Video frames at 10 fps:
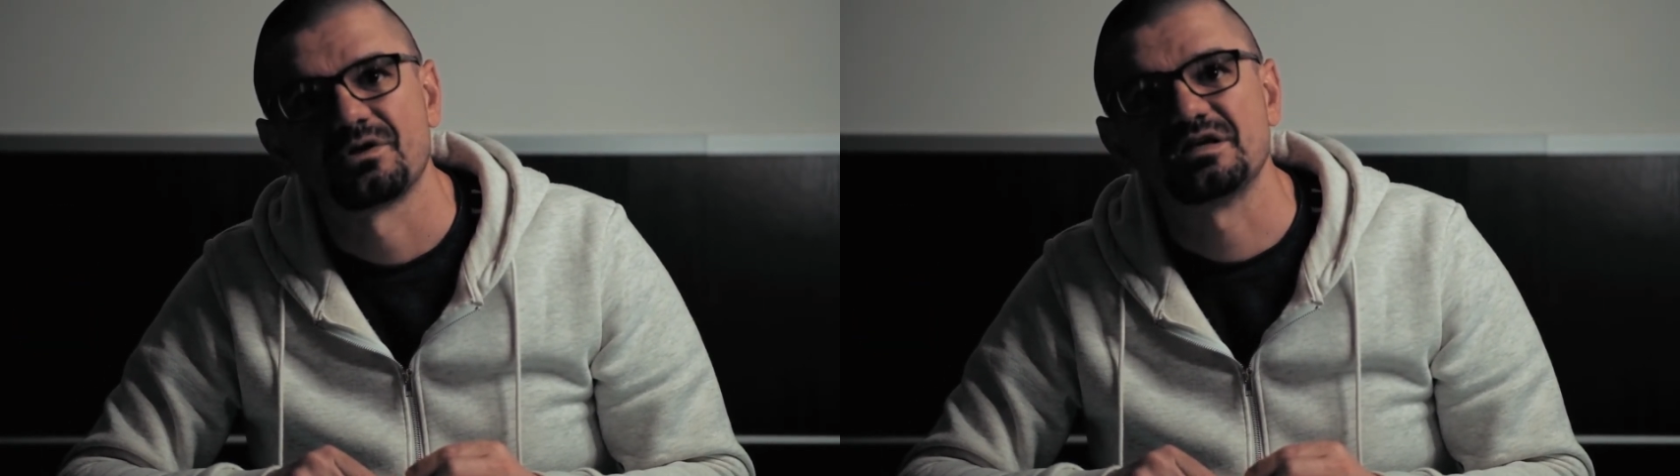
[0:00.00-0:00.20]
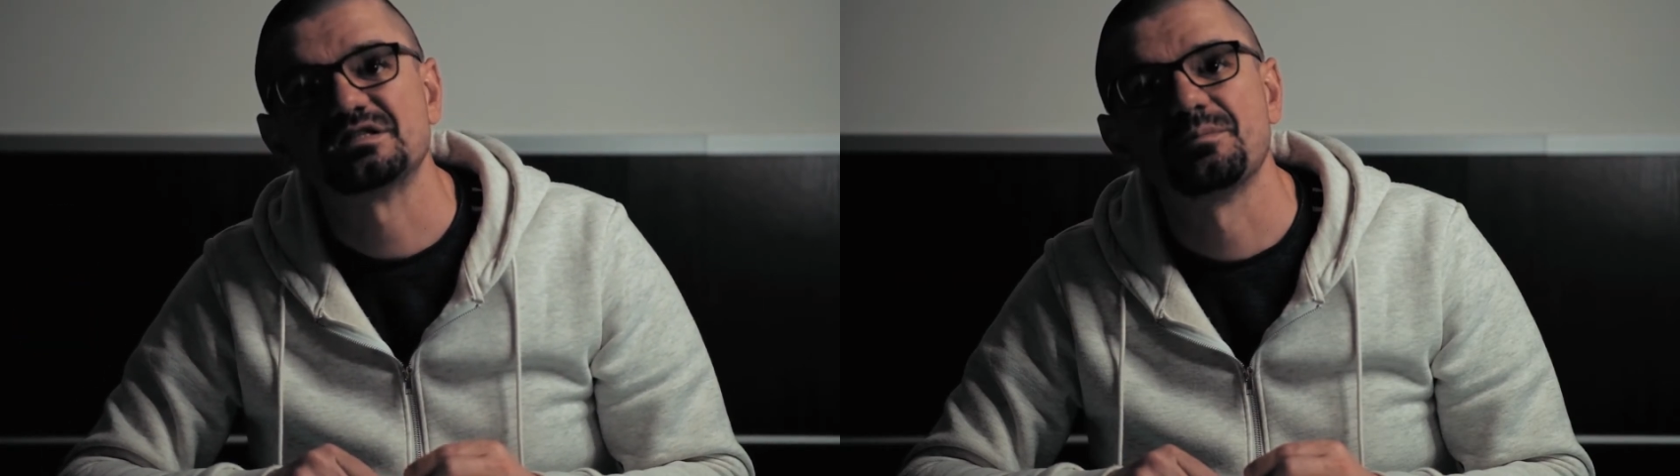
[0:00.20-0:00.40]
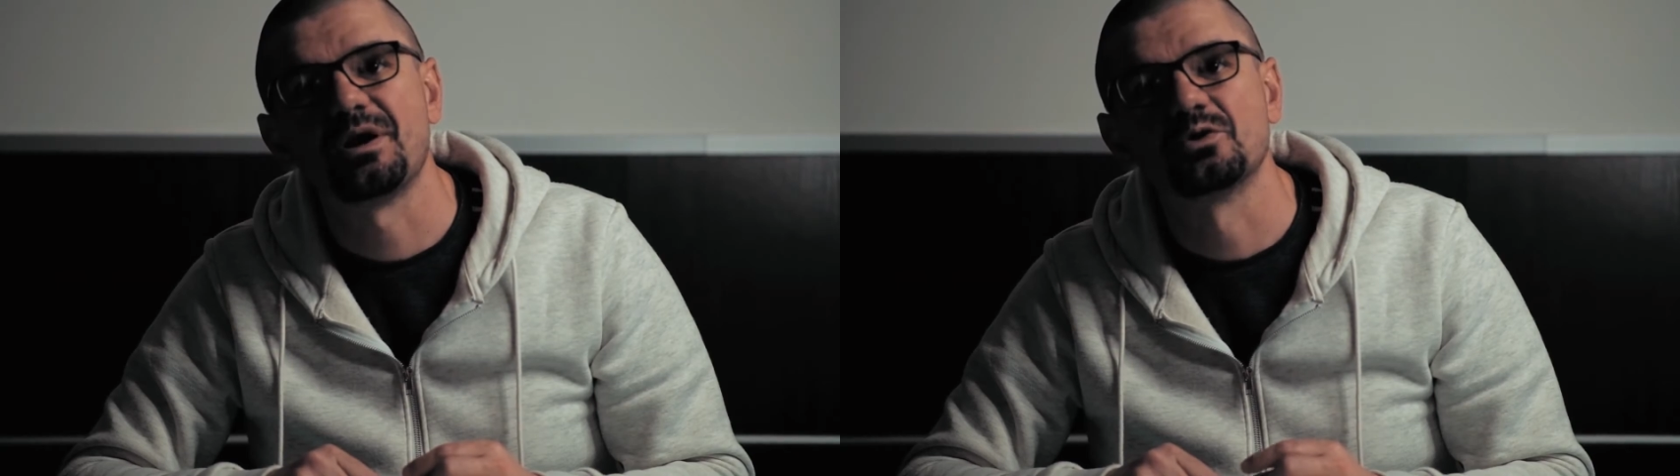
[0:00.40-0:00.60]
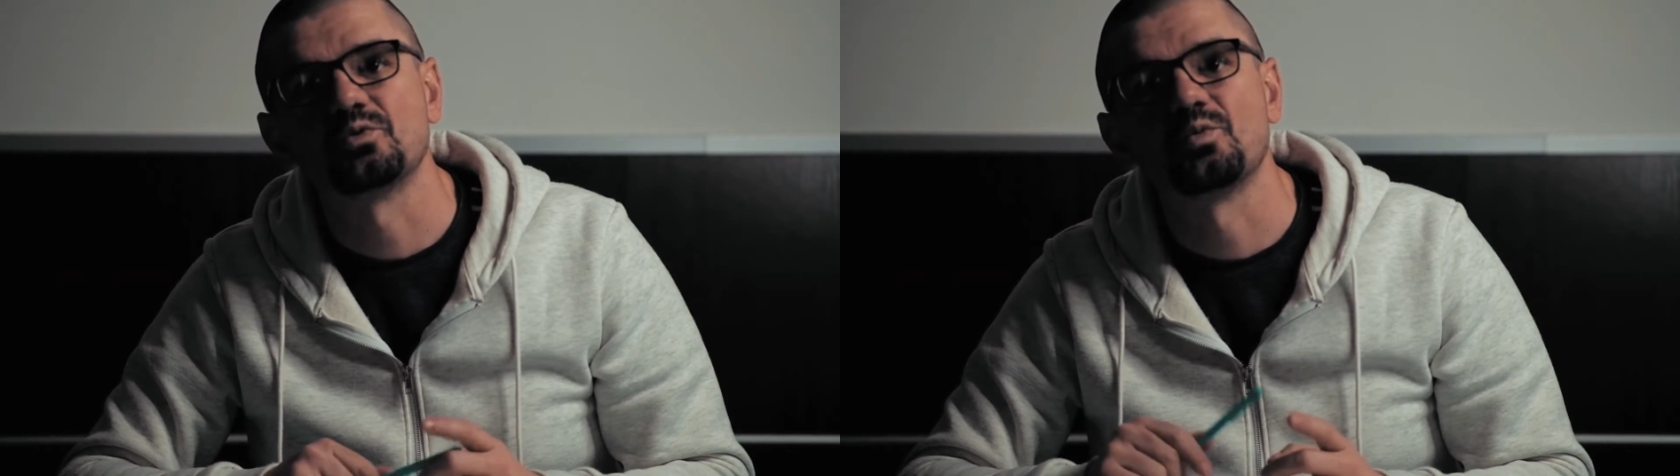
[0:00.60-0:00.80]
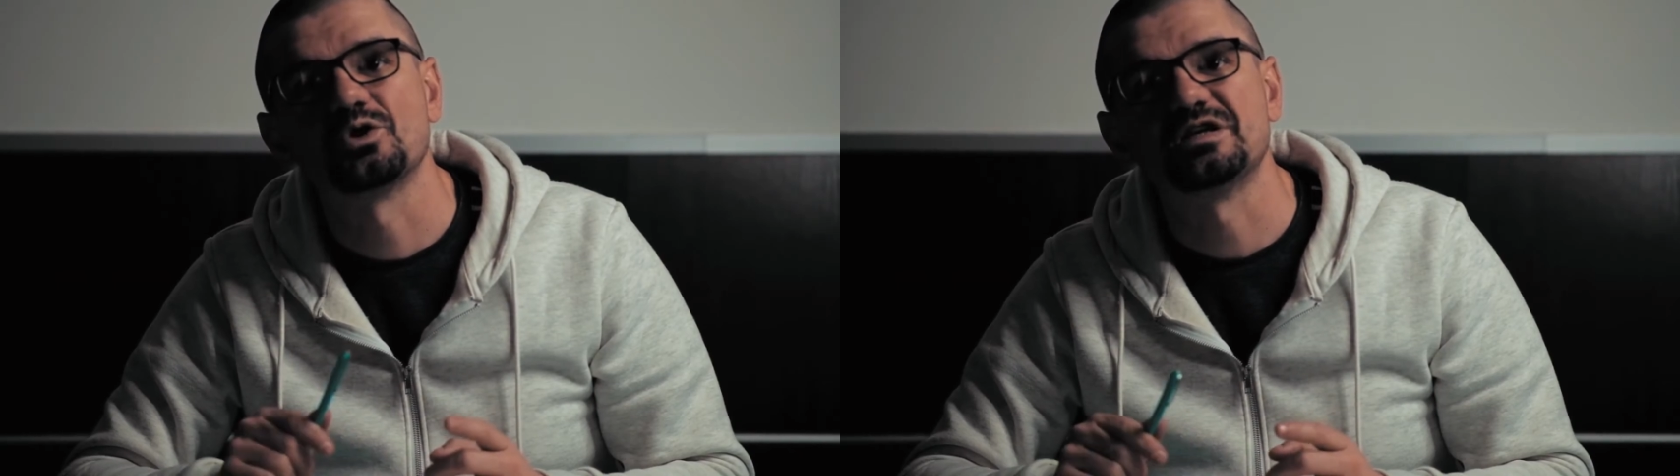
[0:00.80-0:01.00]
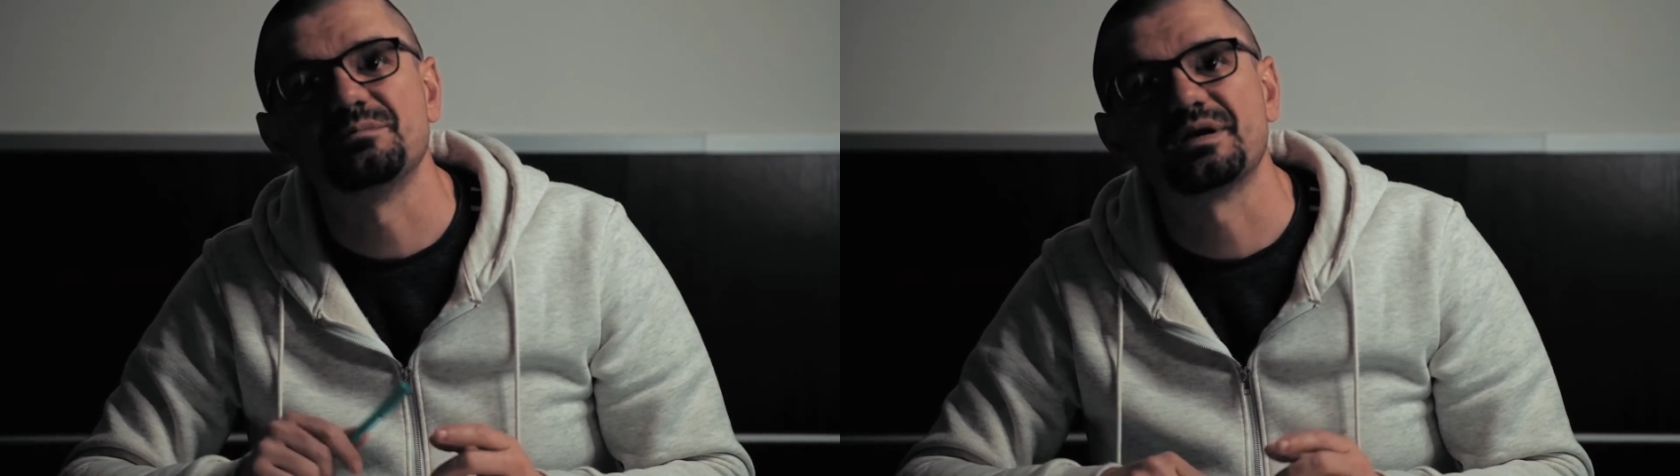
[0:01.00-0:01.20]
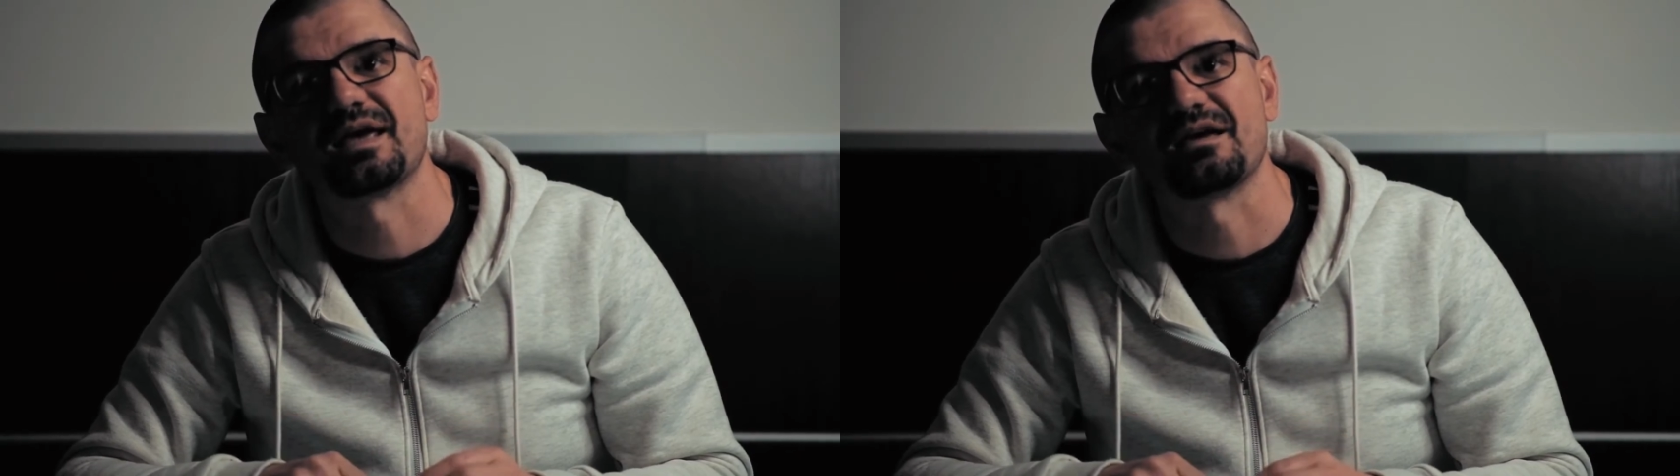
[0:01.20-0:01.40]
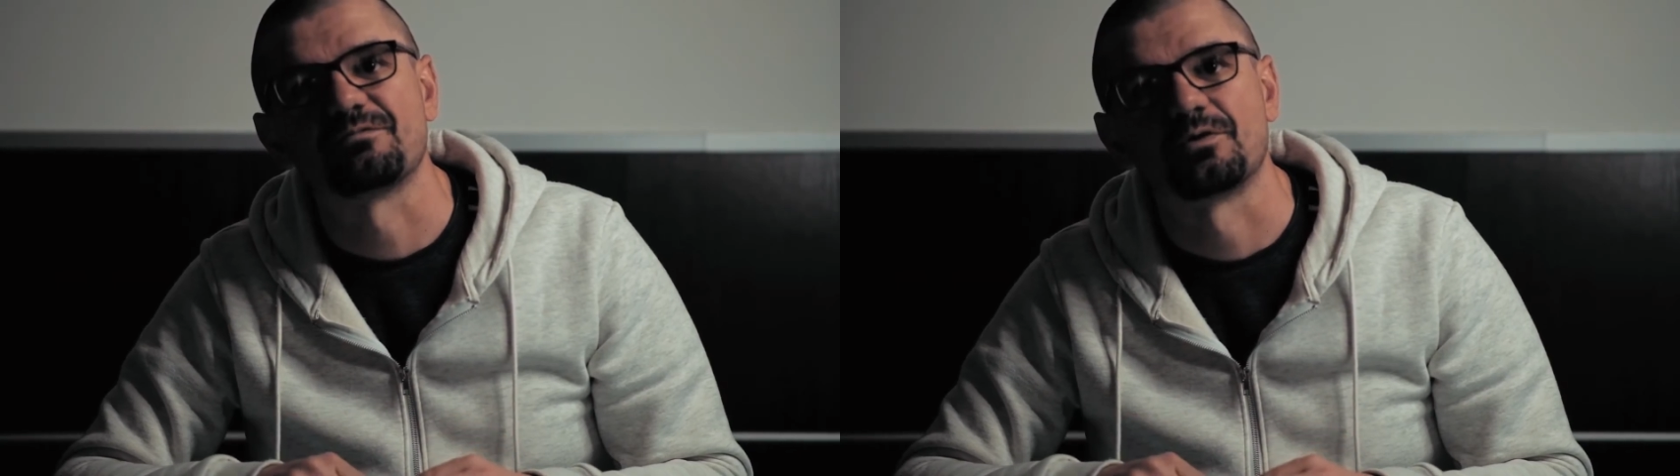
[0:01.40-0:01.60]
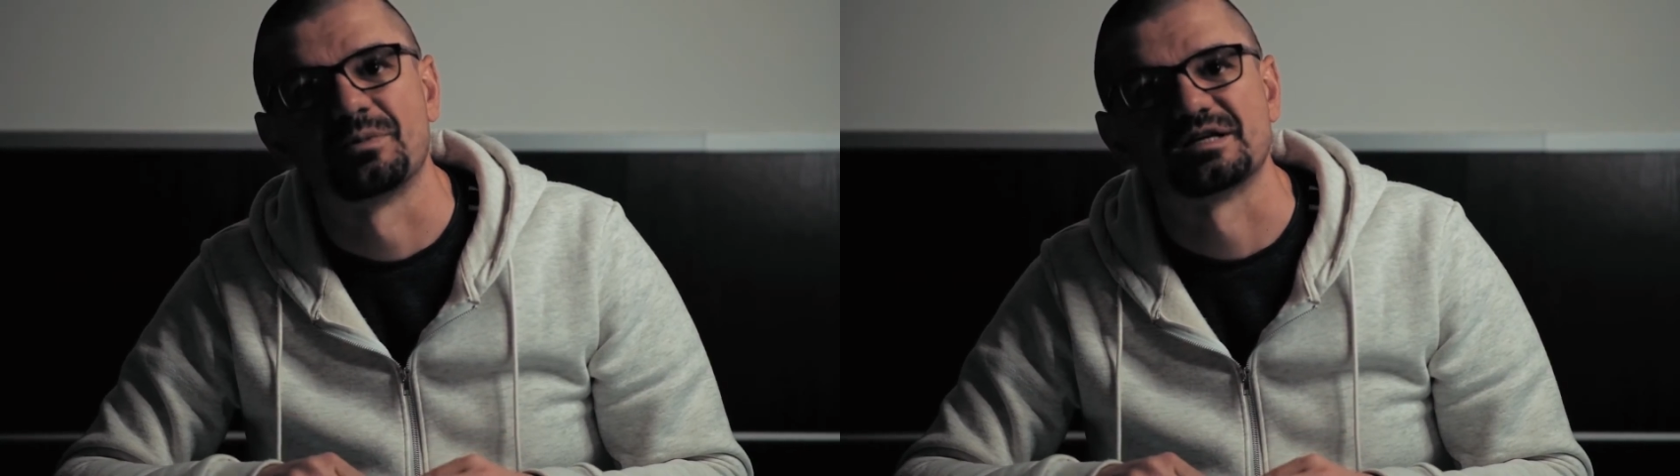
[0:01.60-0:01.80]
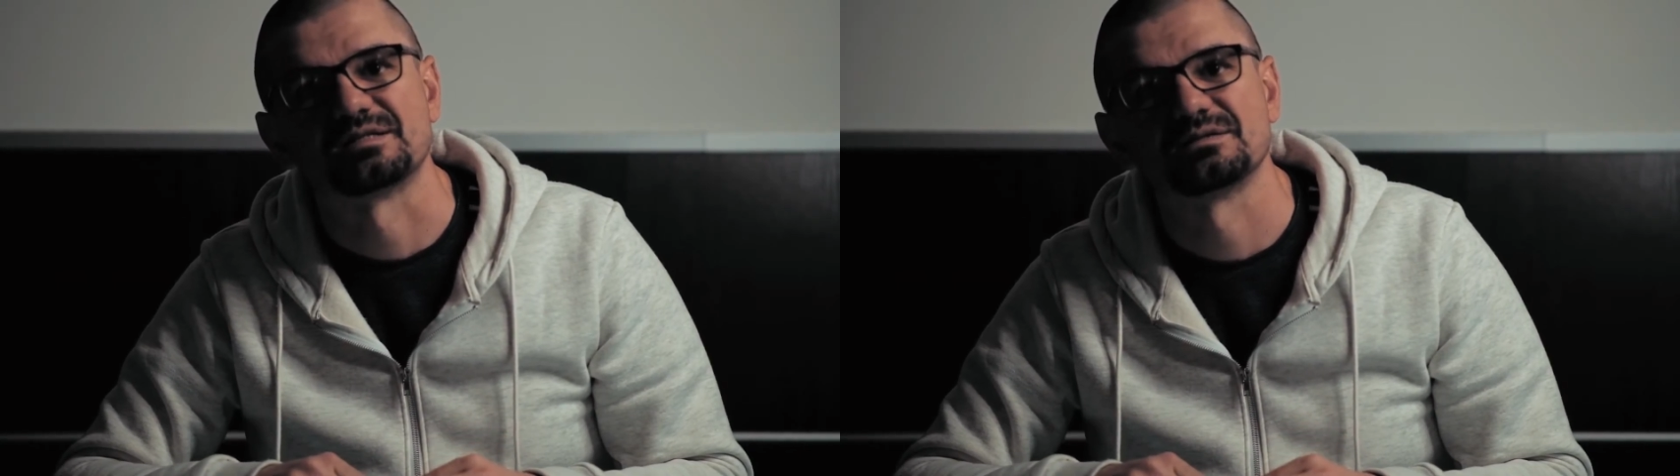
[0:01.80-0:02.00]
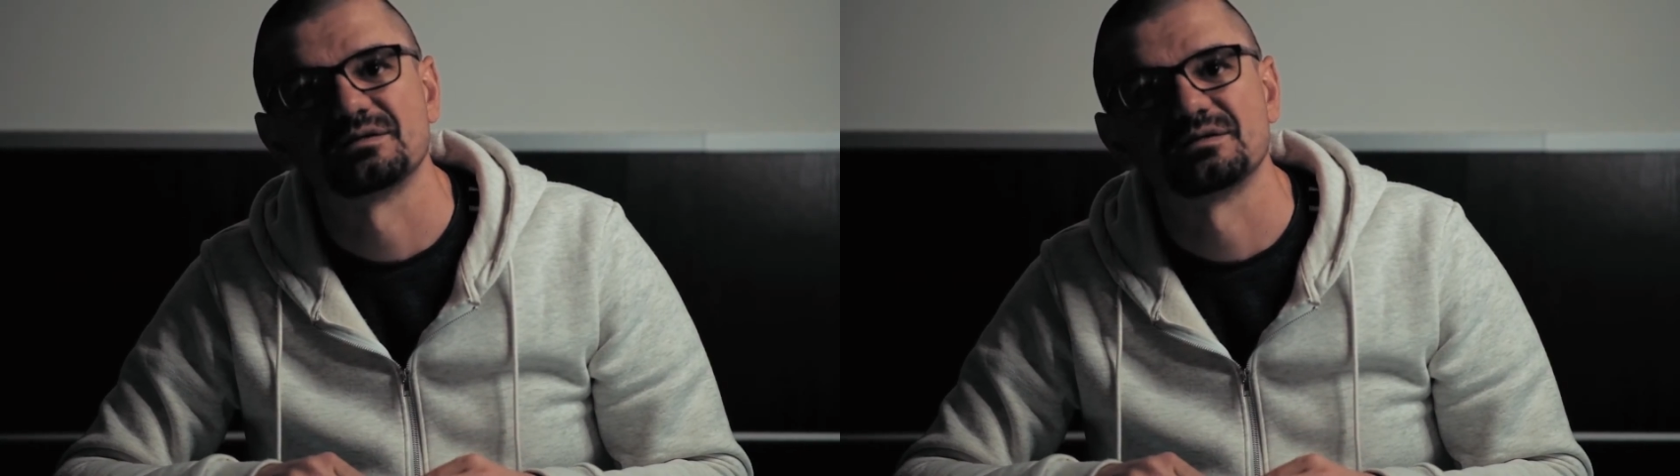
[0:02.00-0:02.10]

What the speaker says: It's about what He became from us.